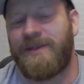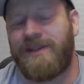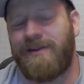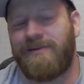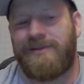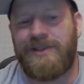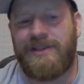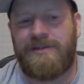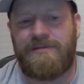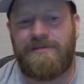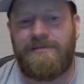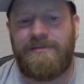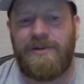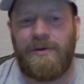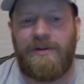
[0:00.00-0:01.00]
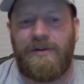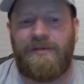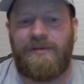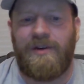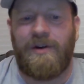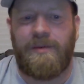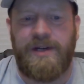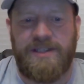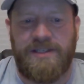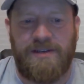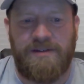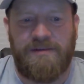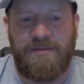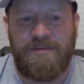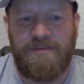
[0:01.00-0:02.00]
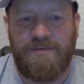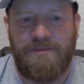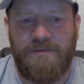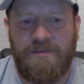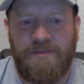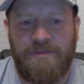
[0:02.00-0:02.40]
stuff, but don't just do it for no reason.